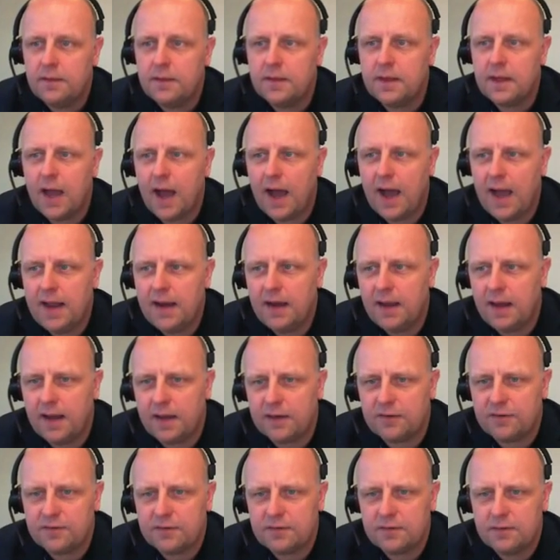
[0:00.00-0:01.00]
The
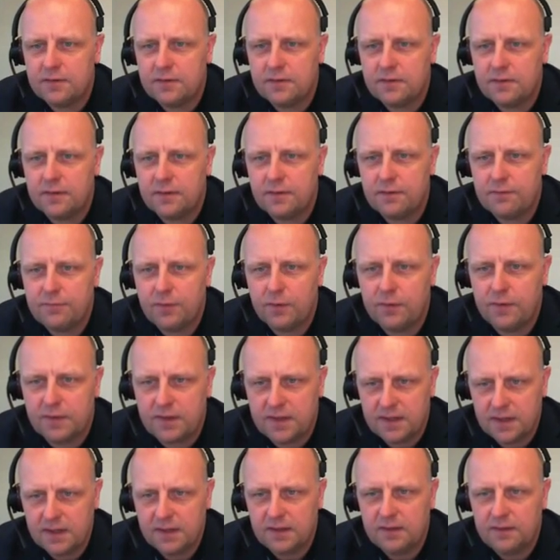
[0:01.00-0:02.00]
highlights for the
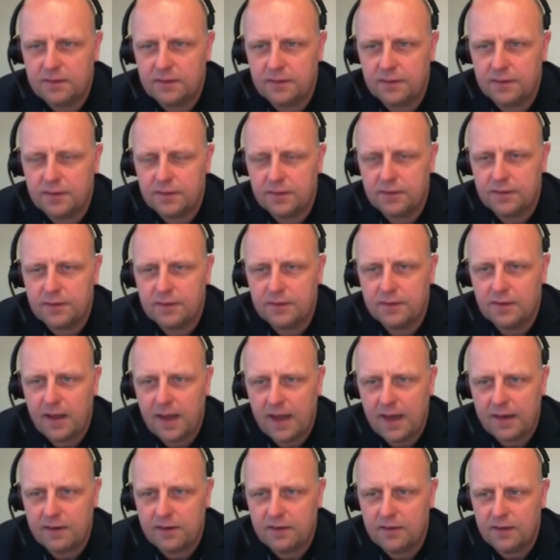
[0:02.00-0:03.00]
year
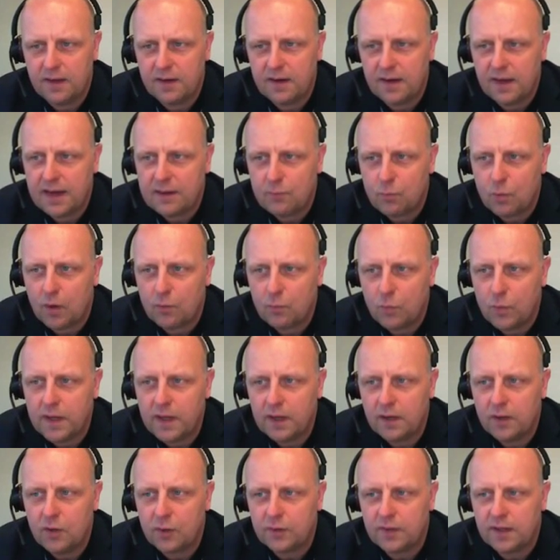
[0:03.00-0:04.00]
and what
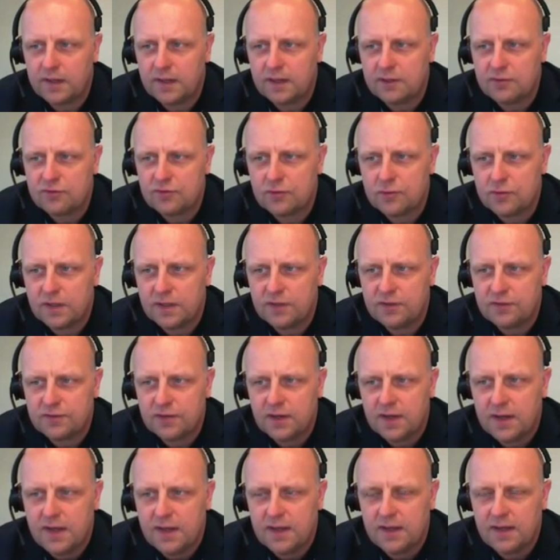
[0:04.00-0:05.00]
we are looking into
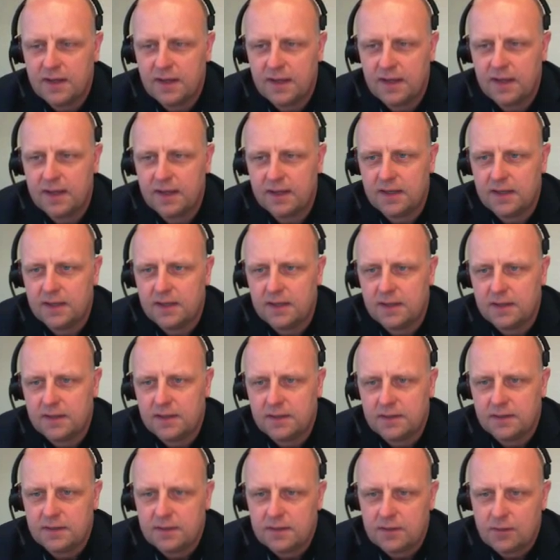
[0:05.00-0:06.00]
is a
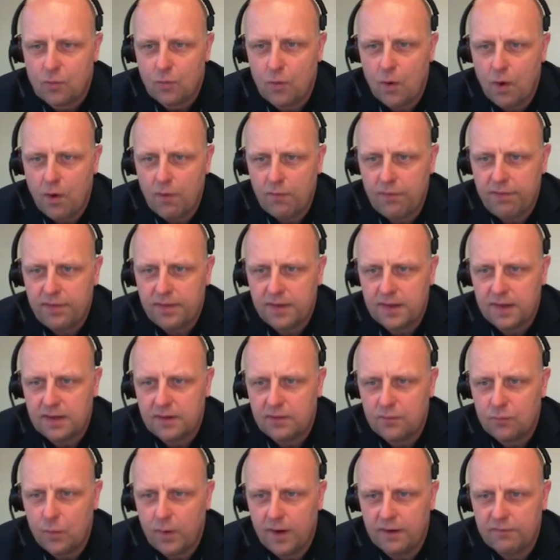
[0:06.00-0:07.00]
growth
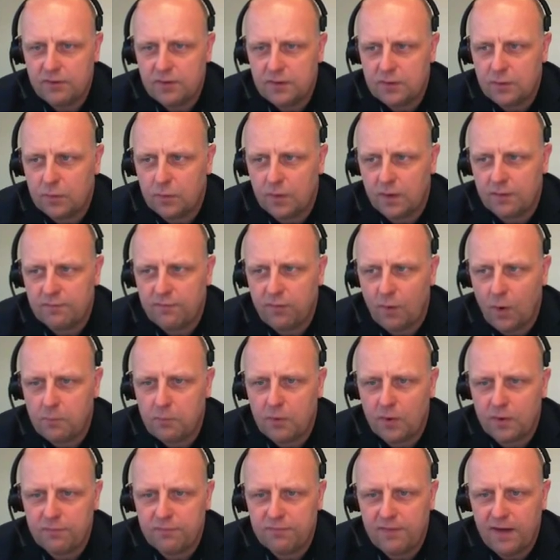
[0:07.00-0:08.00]
in revenue on
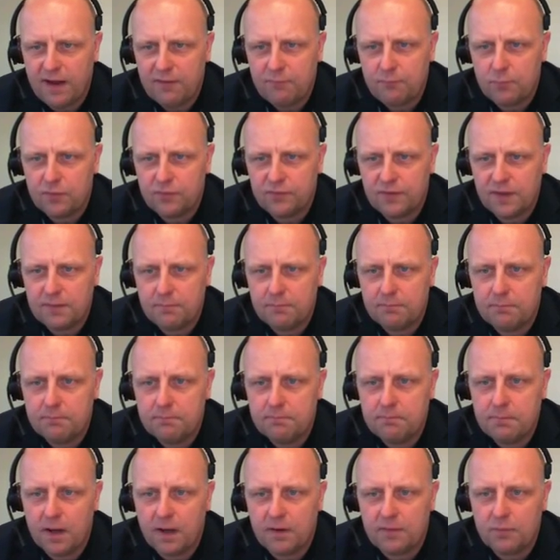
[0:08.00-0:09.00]
4.5%,
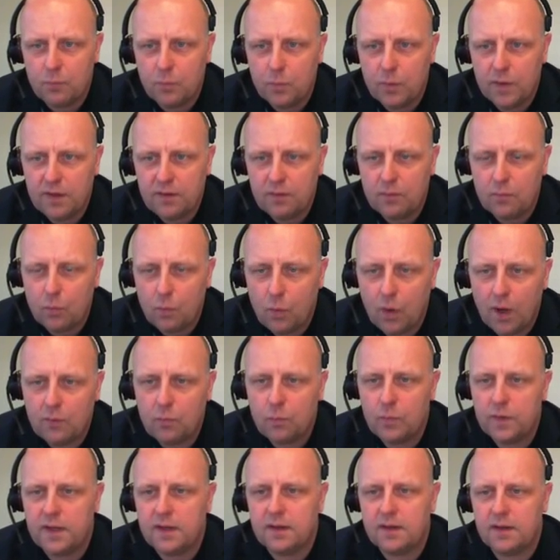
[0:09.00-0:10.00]
but with
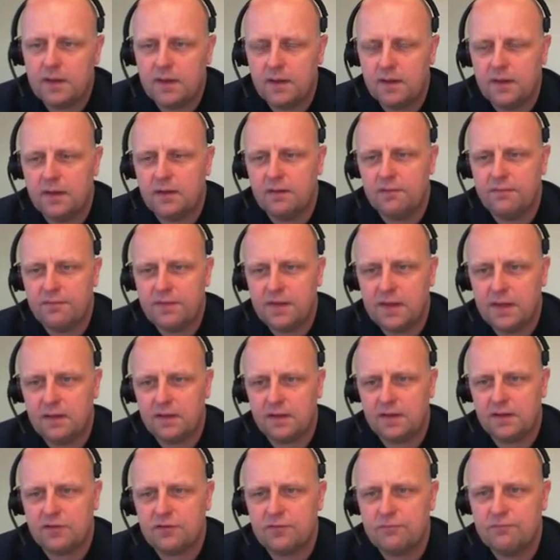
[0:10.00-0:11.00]
what we
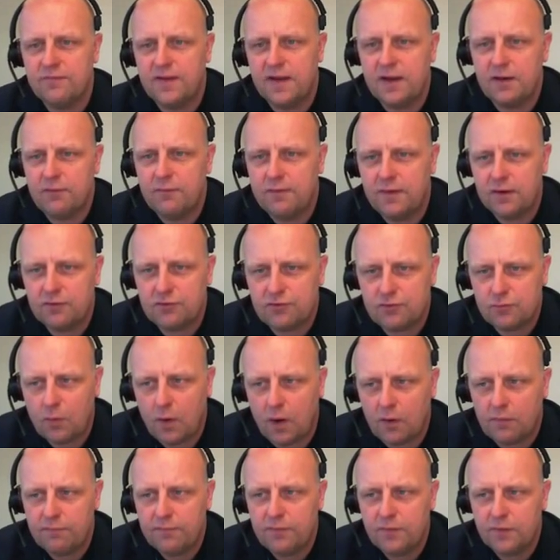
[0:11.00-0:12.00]
feel is very, very
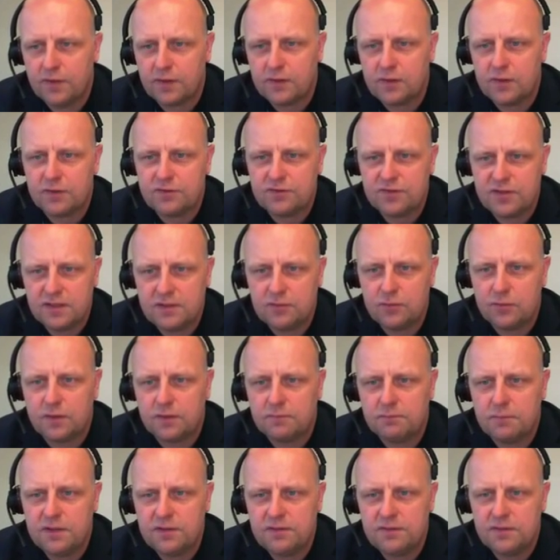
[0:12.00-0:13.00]
strong for the
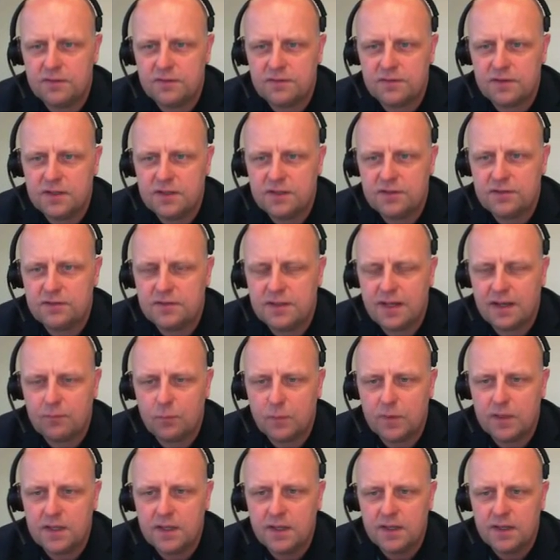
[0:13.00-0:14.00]
continuing business is
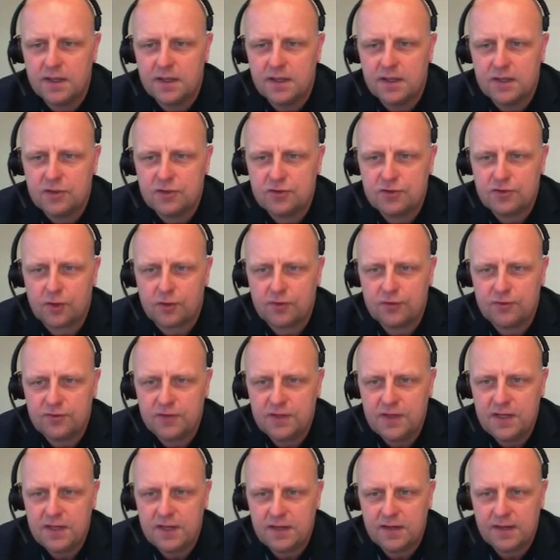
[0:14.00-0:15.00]
that we
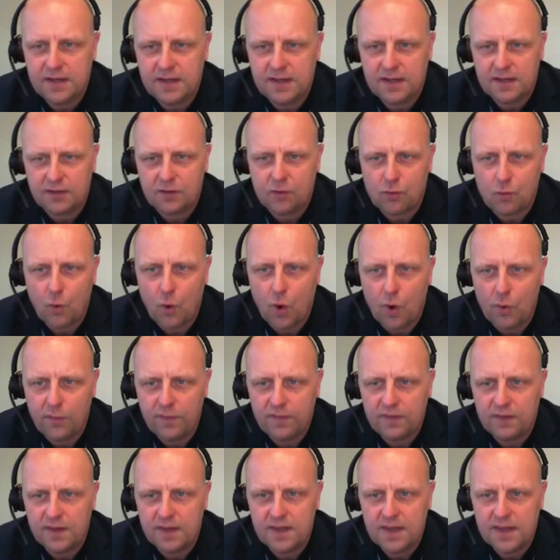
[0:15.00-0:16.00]
succeeded in
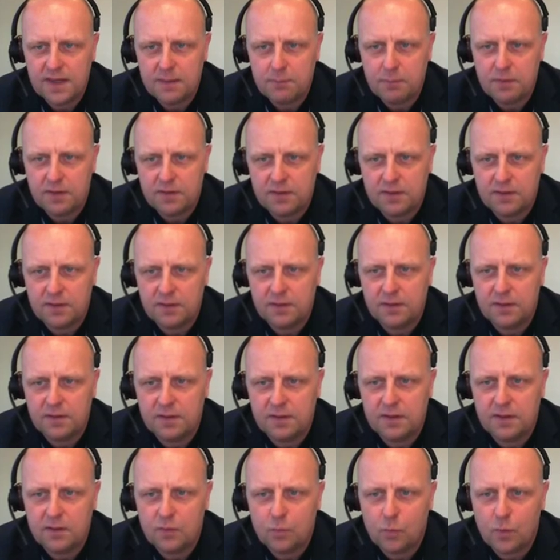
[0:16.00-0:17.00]
growing the EBIT
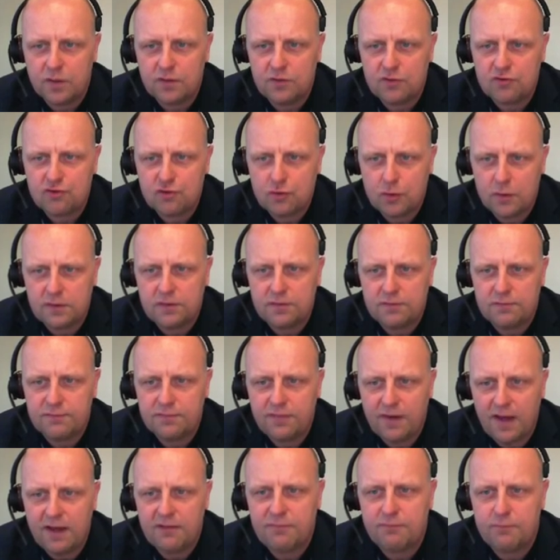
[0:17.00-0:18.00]
with
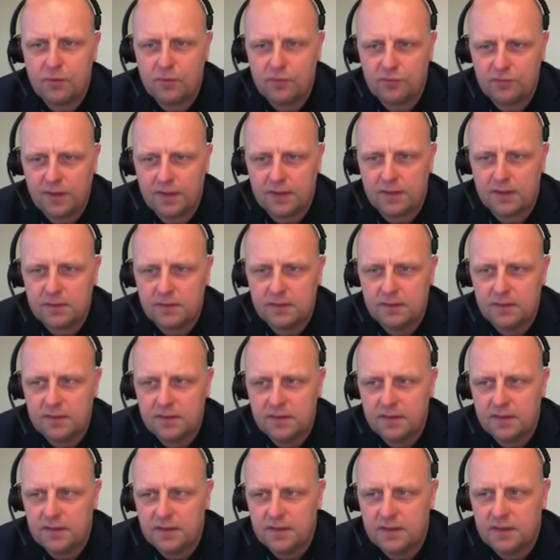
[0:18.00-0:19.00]
25%.
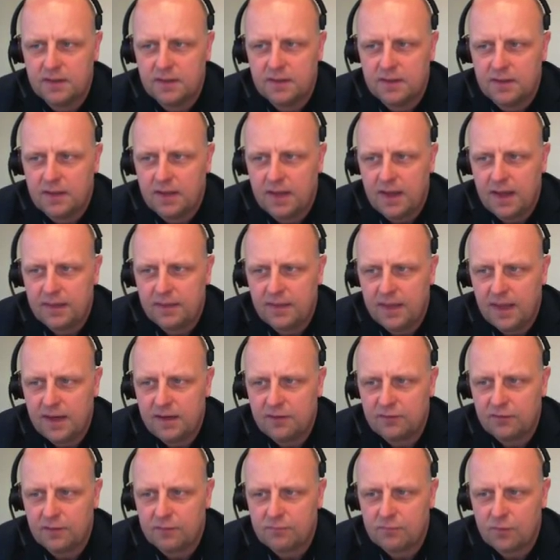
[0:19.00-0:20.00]
And
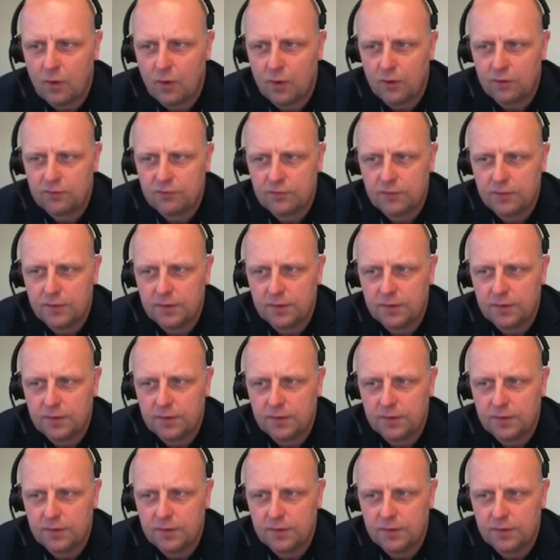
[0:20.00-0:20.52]
that is, of course,